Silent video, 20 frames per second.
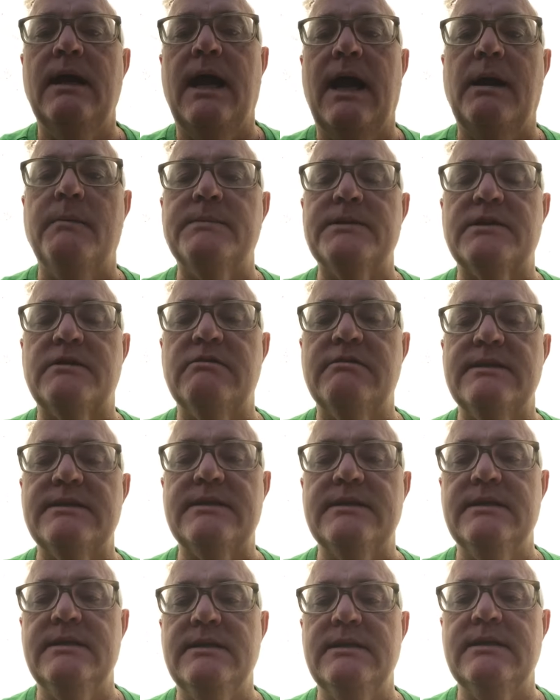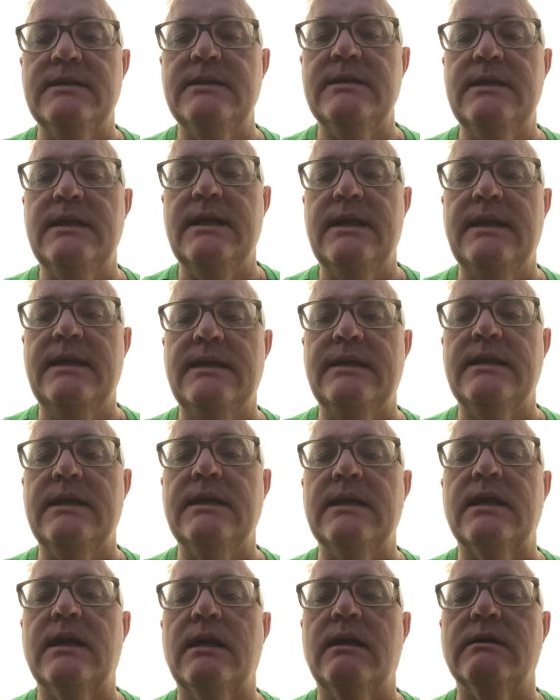and was christened in
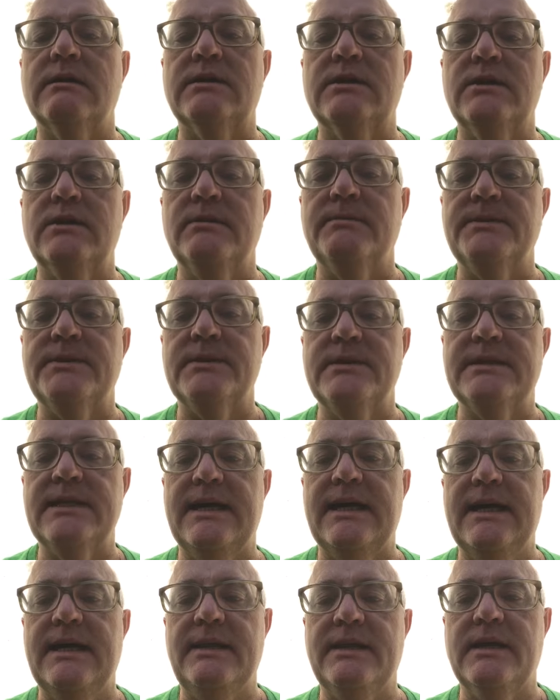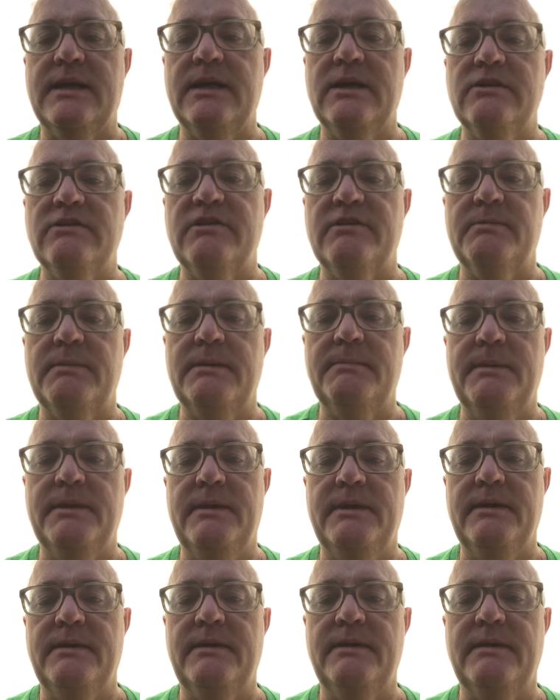Khartoum, Sudan, the country of my
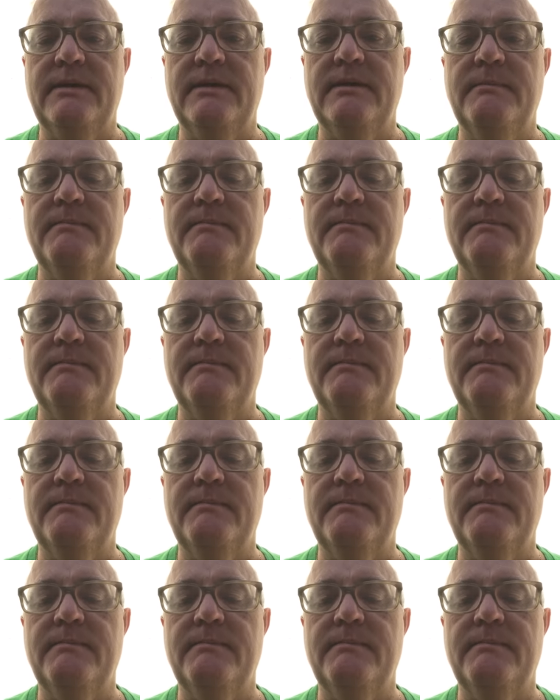birth.